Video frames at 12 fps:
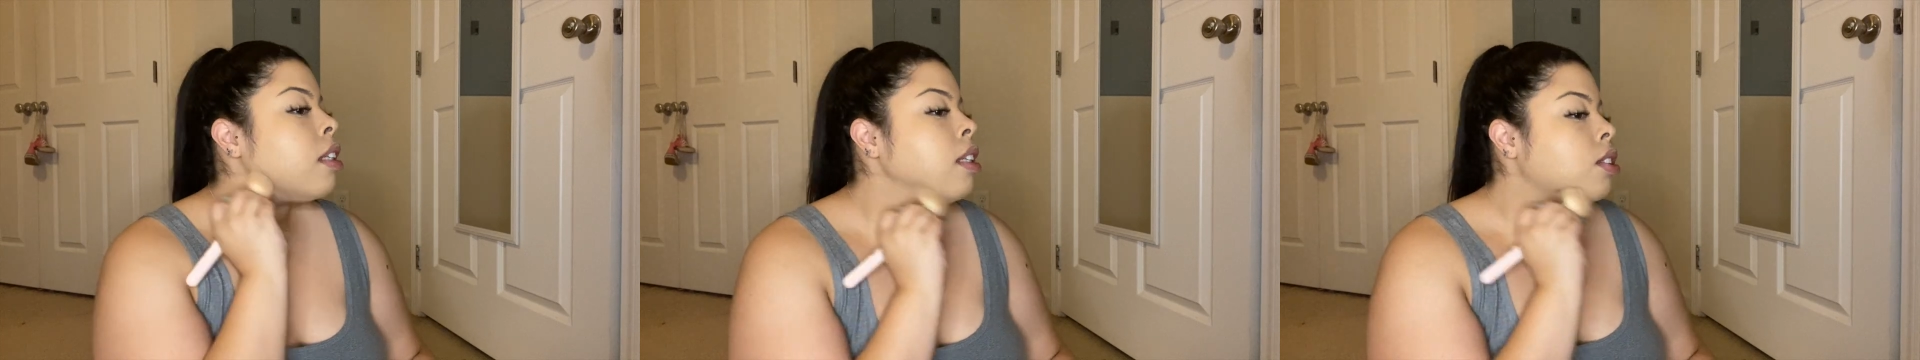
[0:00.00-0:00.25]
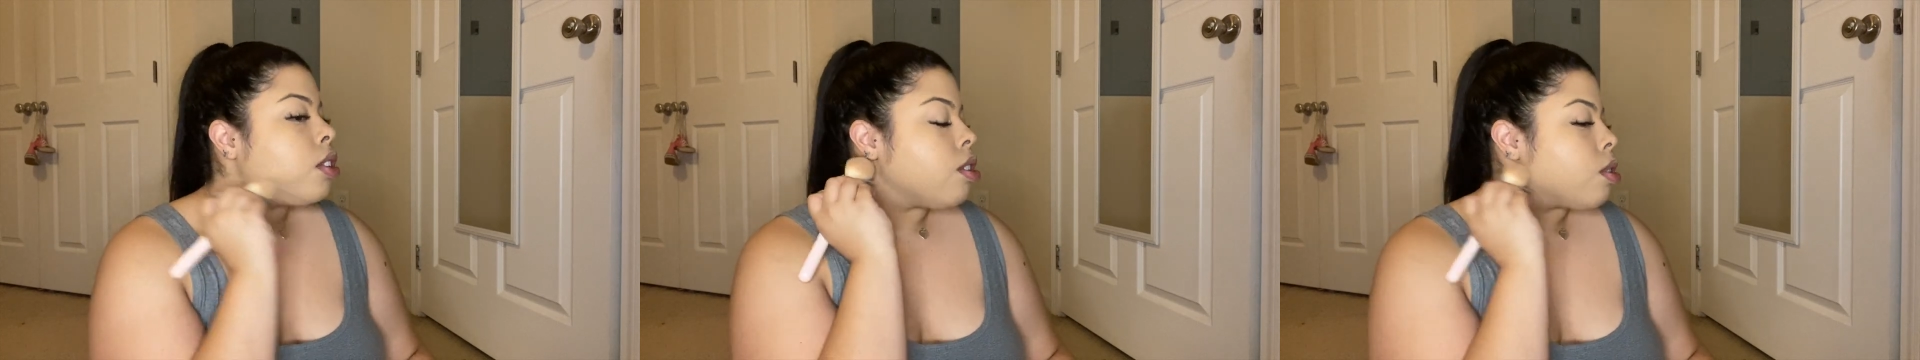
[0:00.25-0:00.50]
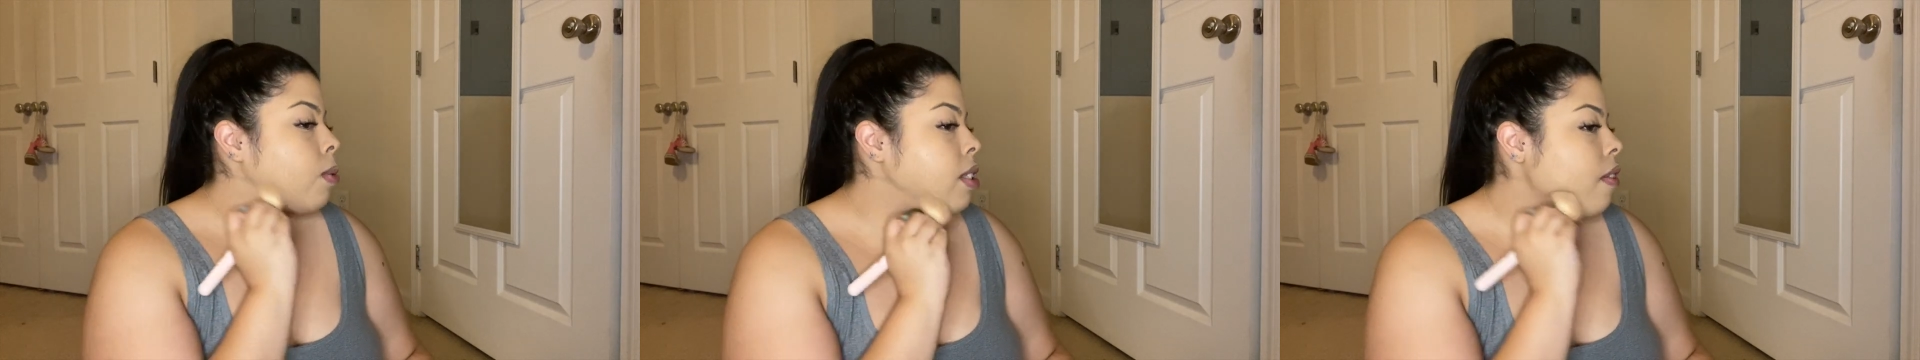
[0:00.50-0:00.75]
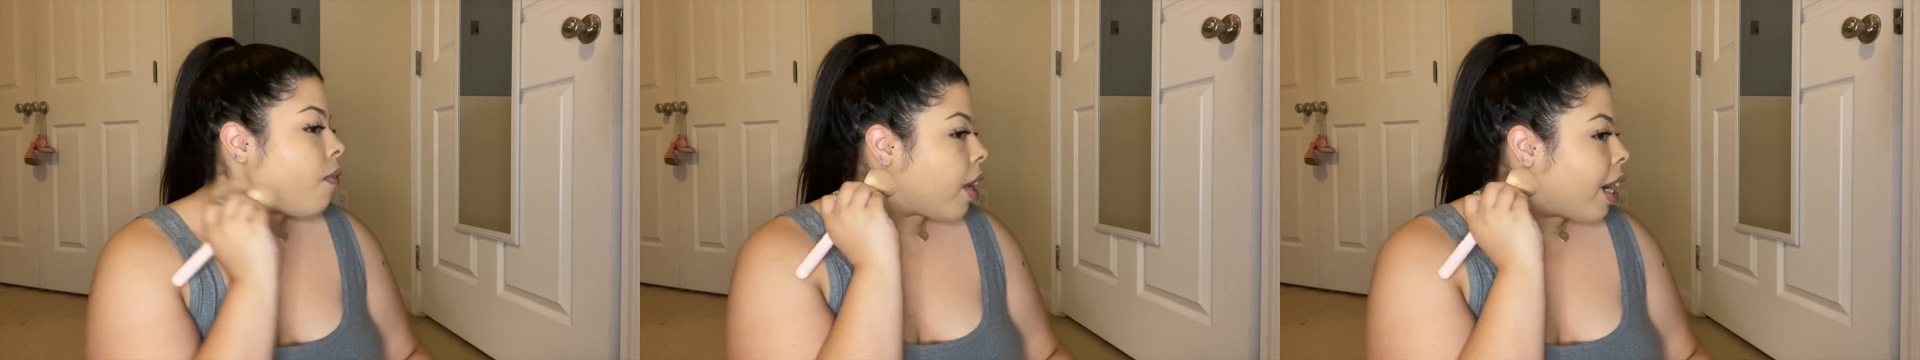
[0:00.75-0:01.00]
she just
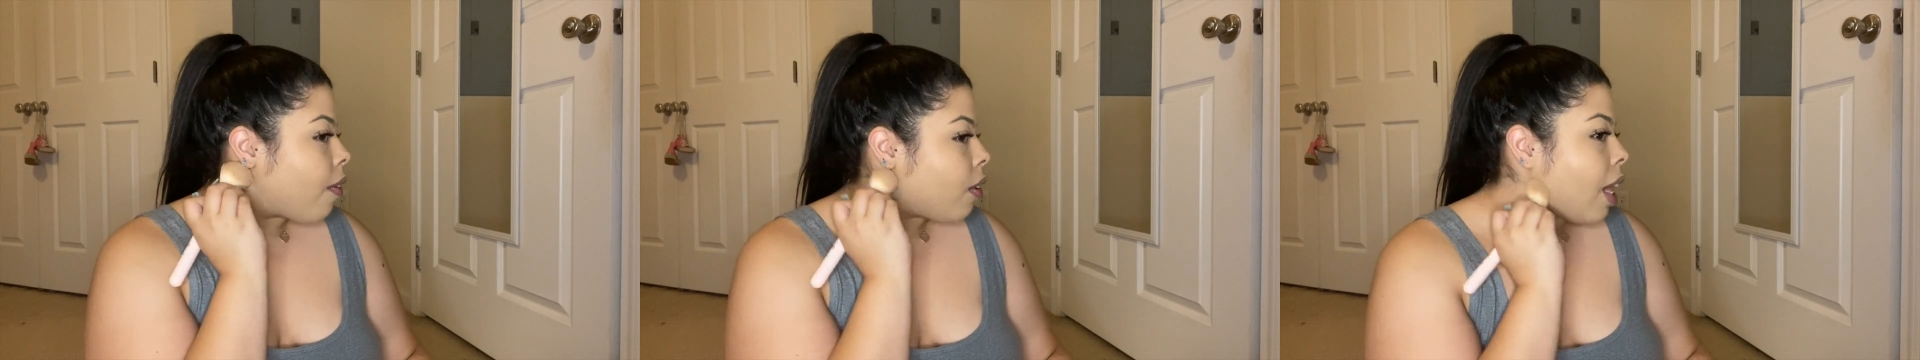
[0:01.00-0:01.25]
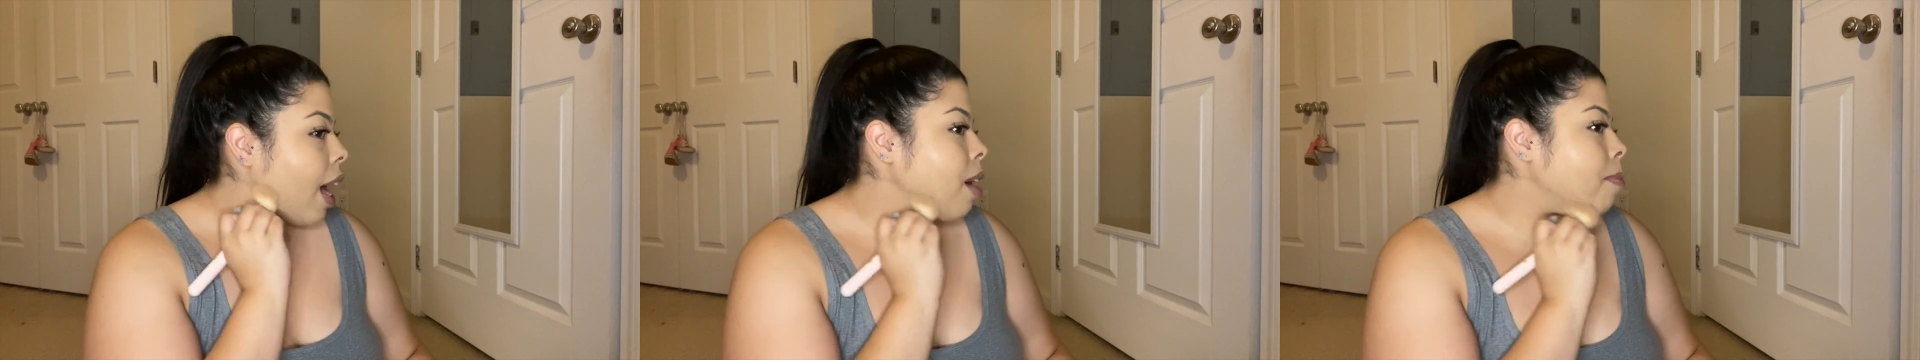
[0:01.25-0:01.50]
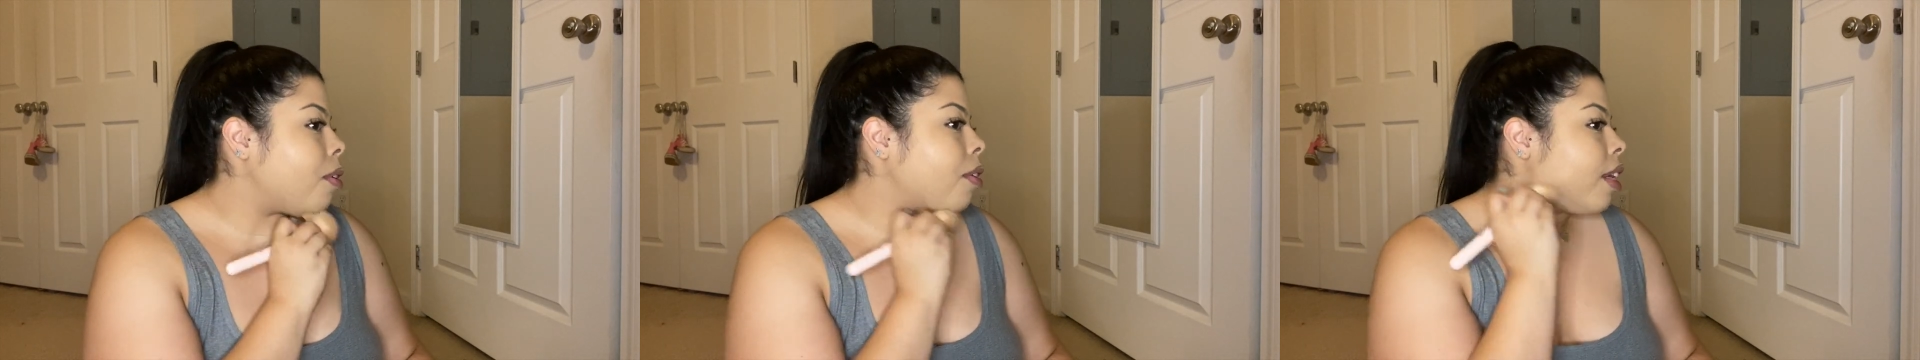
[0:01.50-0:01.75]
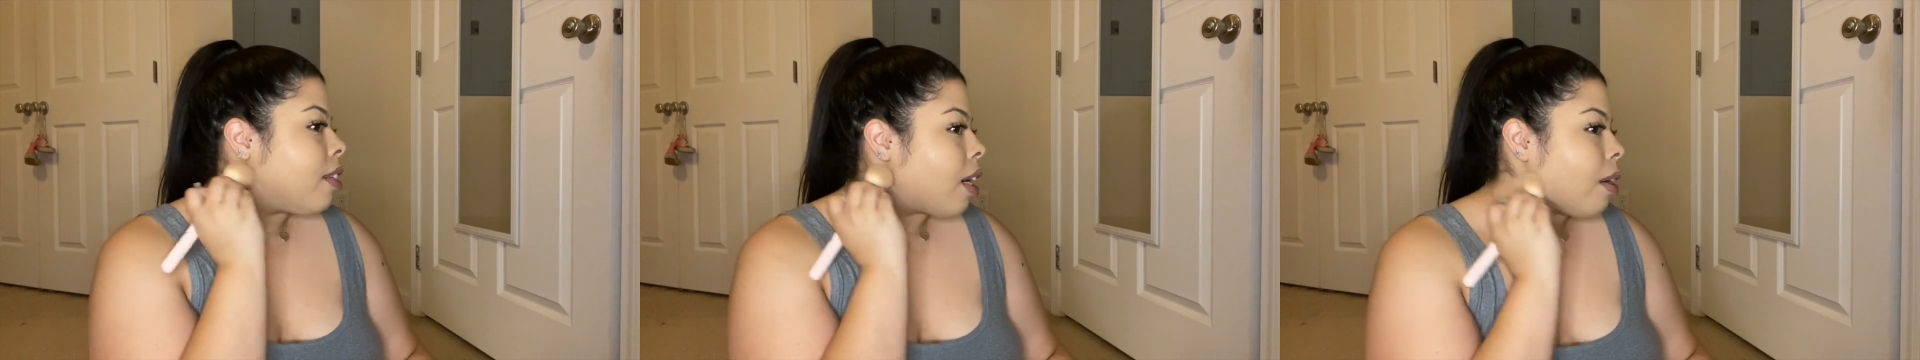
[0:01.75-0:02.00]
wasn't very reliable,
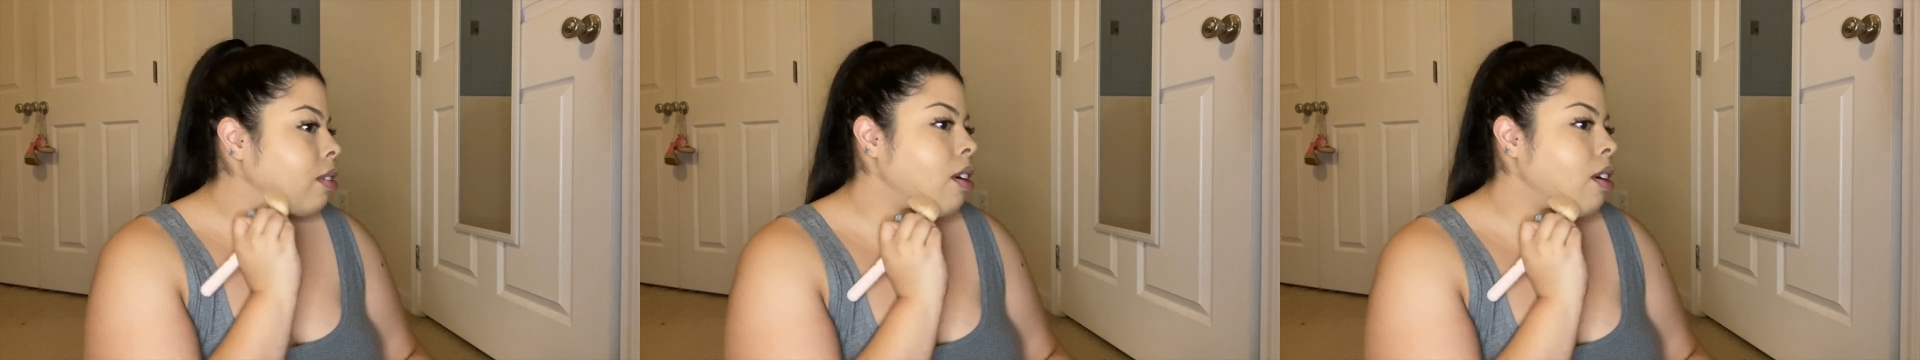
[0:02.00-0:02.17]
and then I was